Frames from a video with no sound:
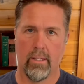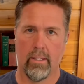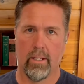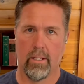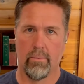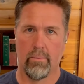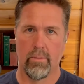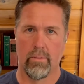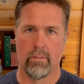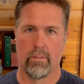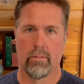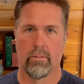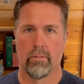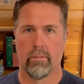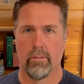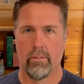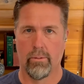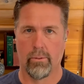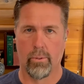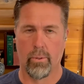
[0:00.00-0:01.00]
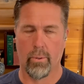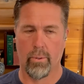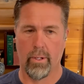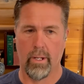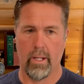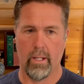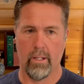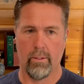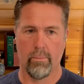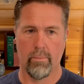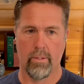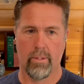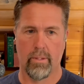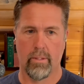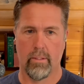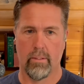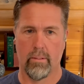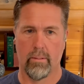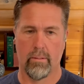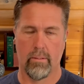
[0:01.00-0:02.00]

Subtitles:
and I was, coordinating with the